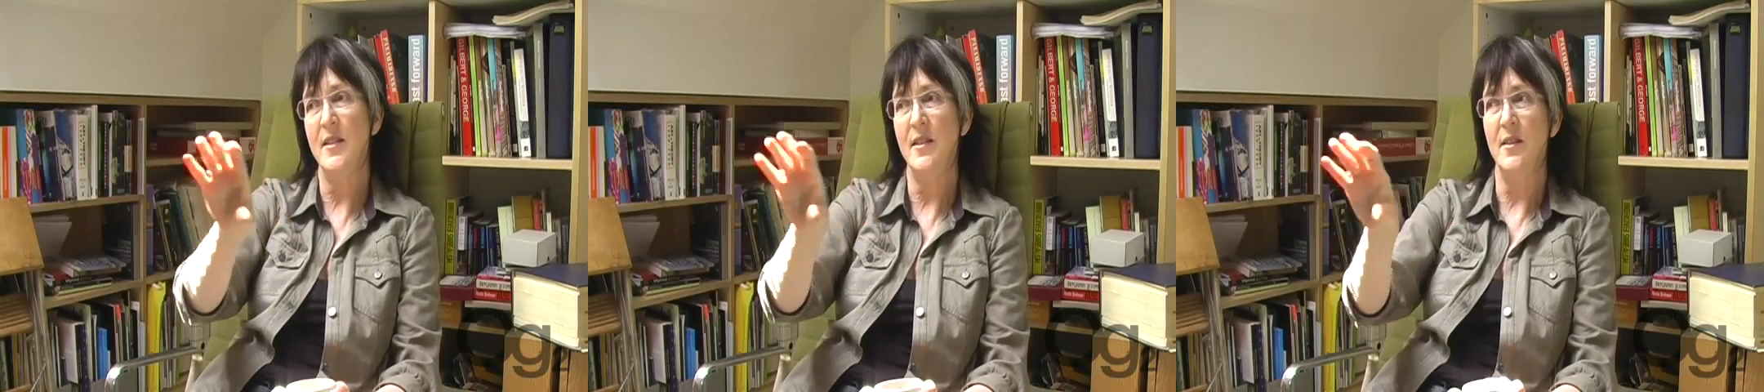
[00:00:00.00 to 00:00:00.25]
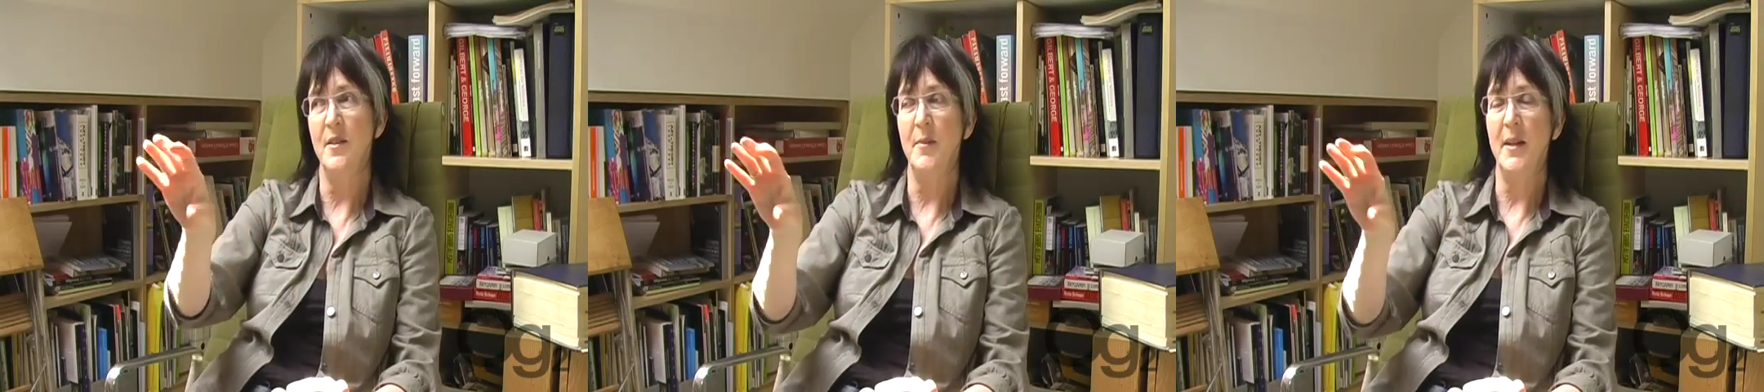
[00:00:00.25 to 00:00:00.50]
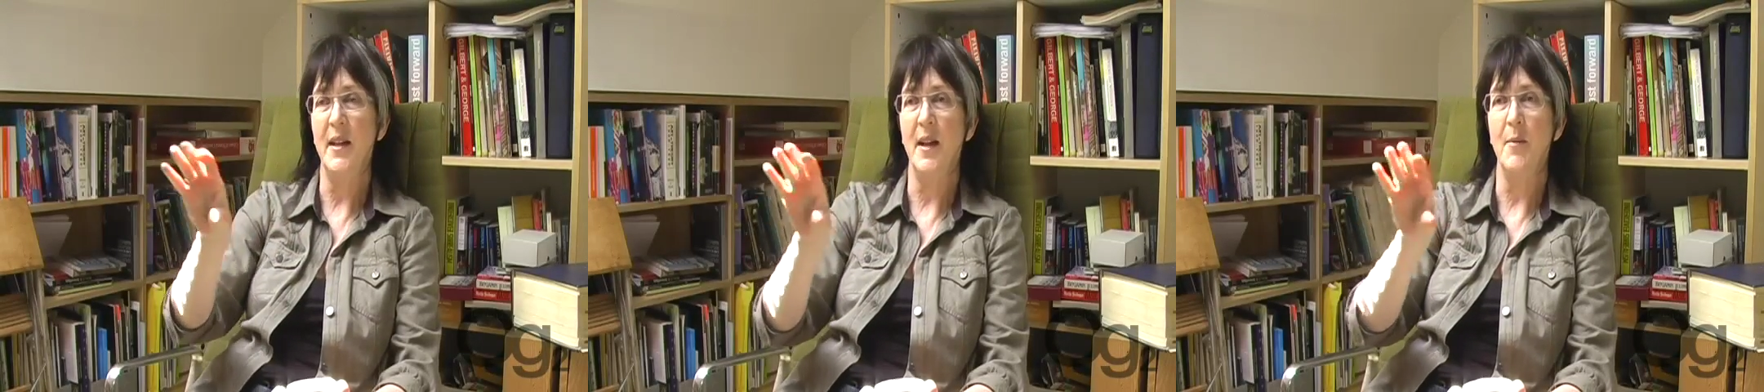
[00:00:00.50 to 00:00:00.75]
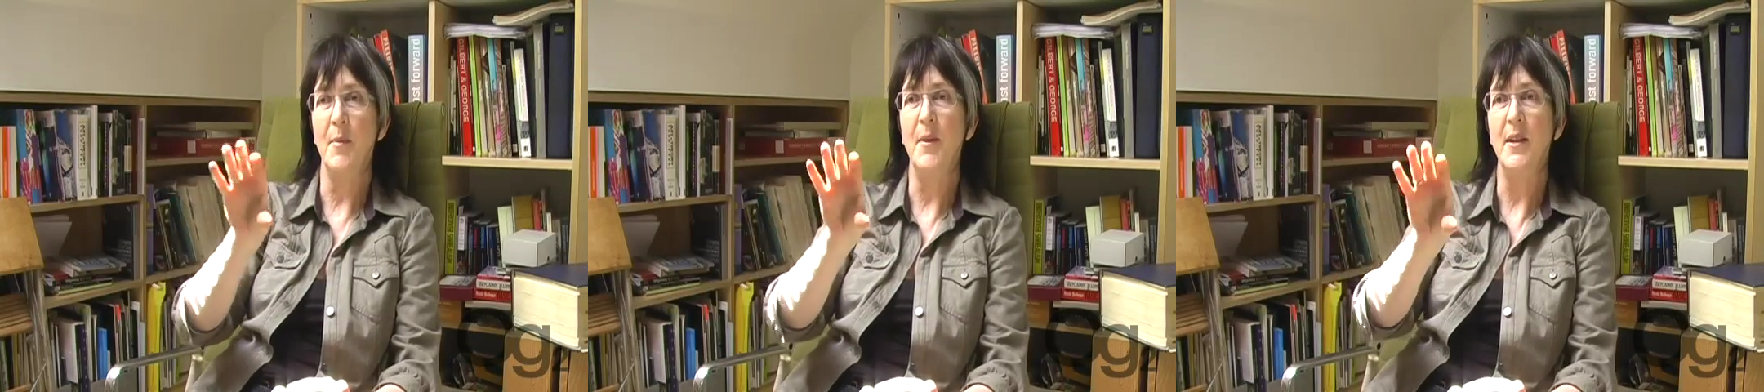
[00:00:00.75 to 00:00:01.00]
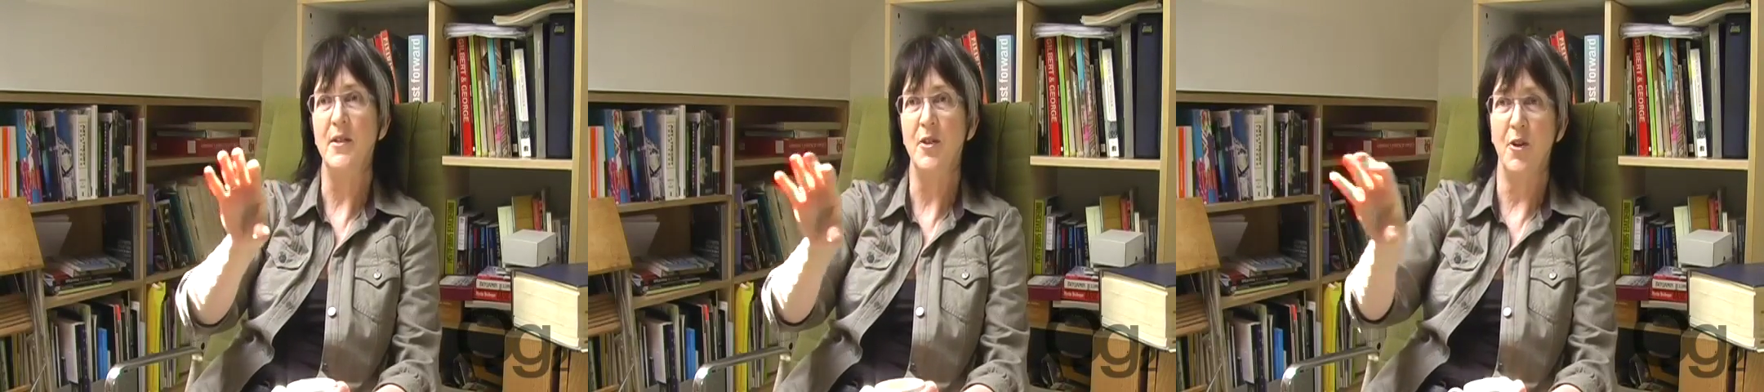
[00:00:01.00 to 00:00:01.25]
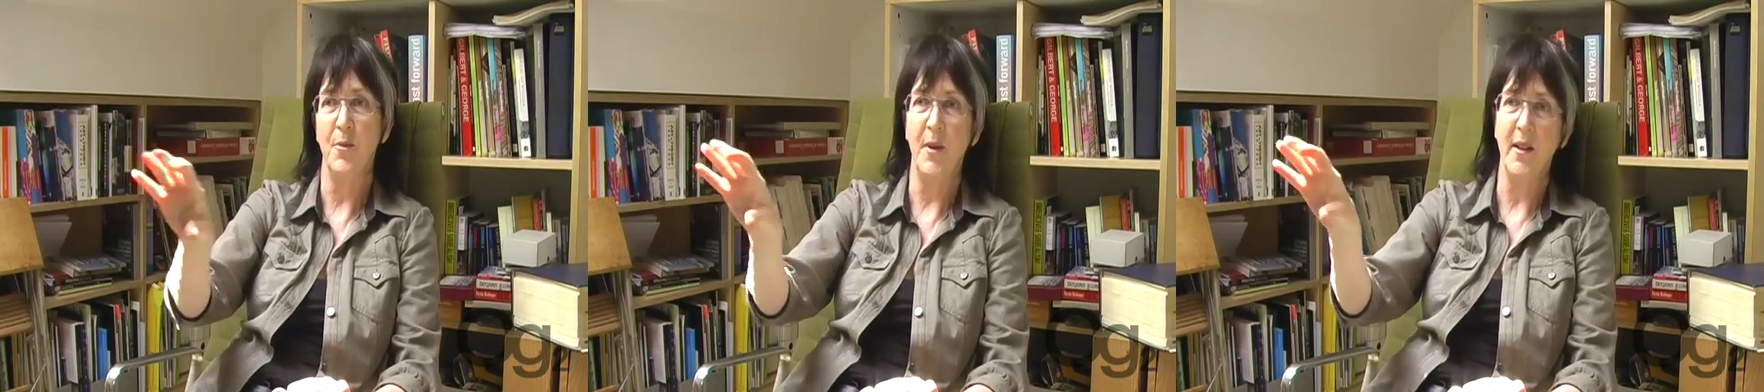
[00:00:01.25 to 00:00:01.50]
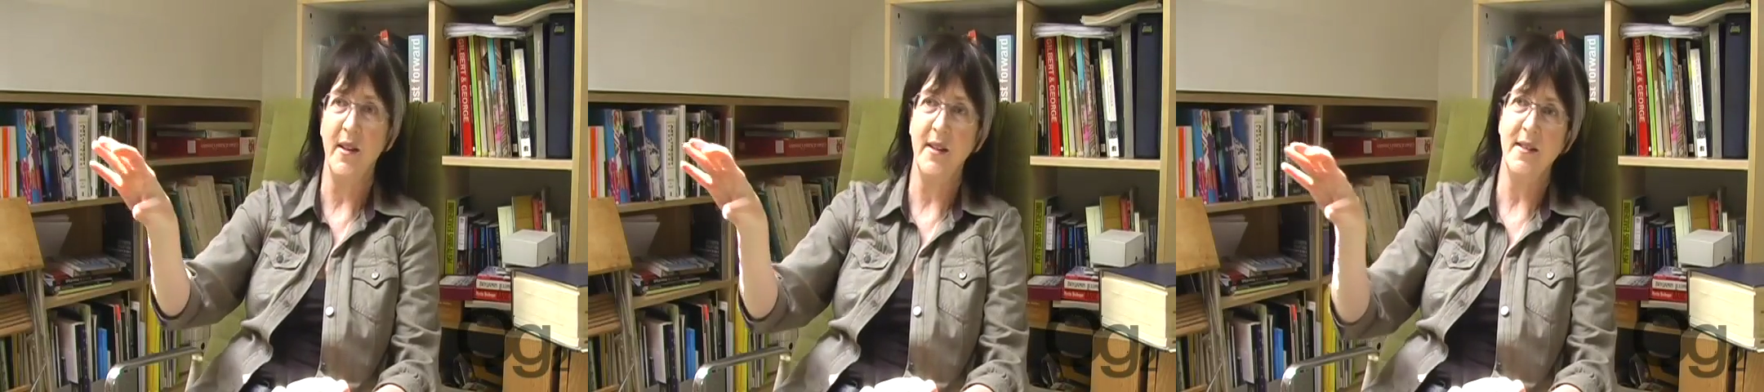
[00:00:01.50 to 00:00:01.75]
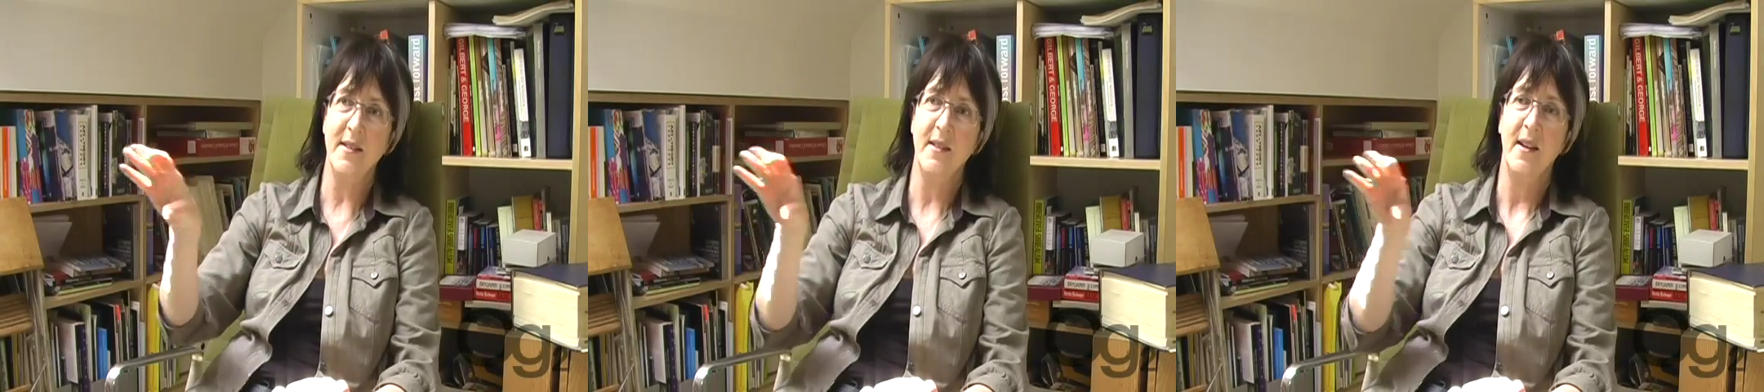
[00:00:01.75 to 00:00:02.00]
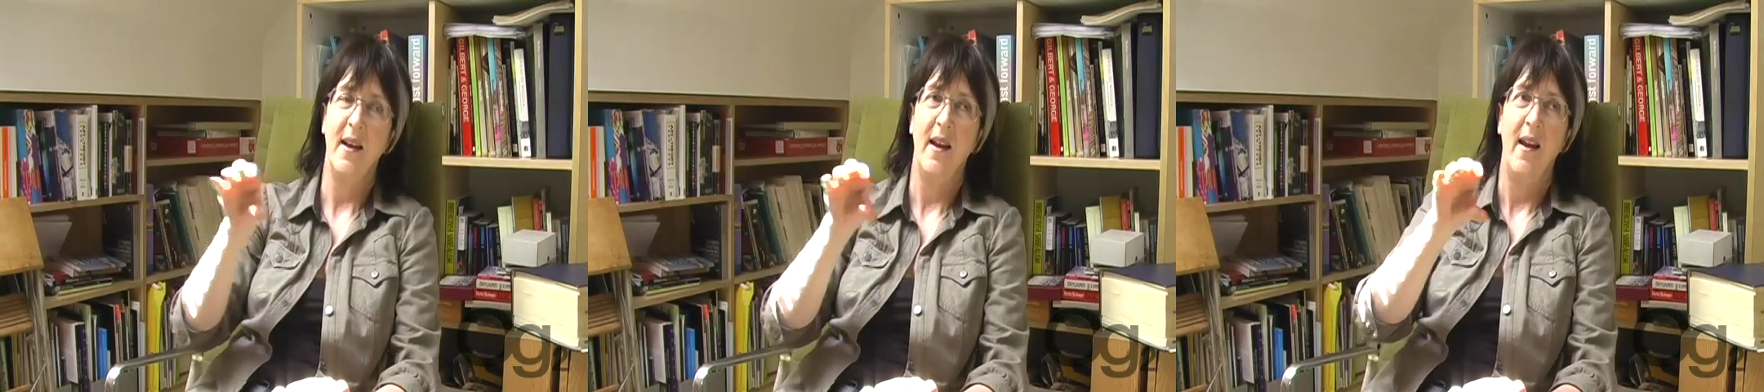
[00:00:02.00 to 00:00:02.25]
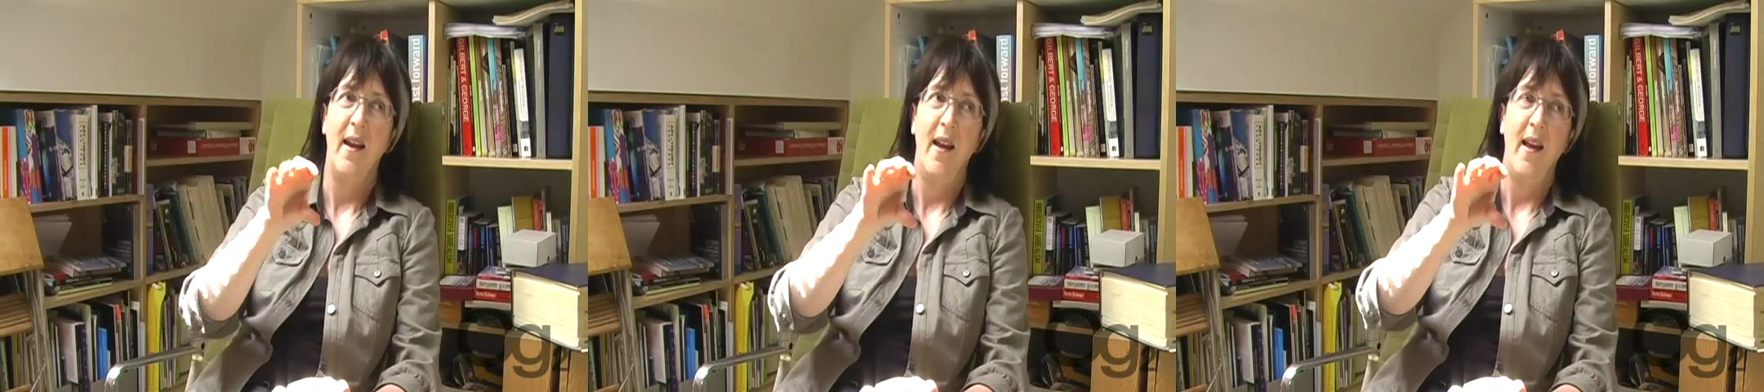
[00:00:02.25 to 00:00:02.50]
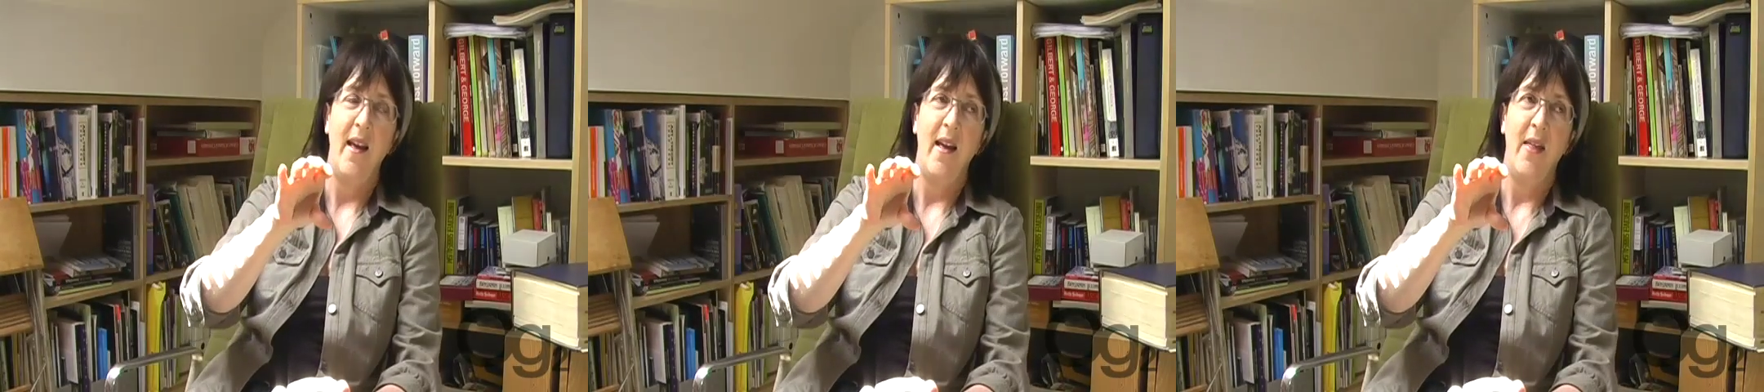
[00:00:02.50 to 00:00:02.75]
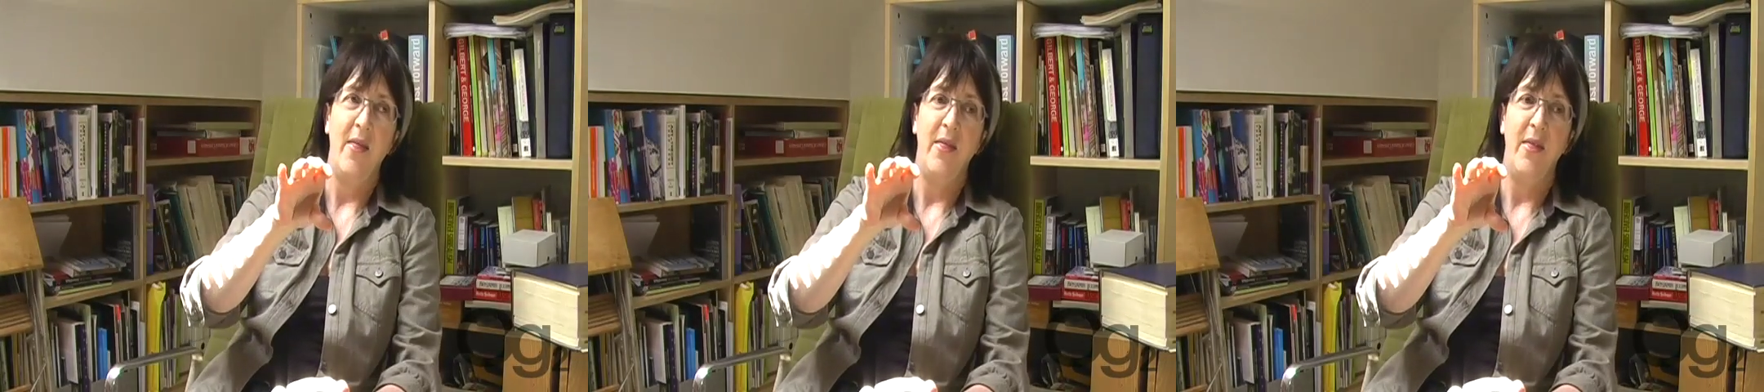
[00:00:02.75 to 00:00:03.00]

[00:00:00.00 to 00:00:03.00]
to become a bit turbulent, and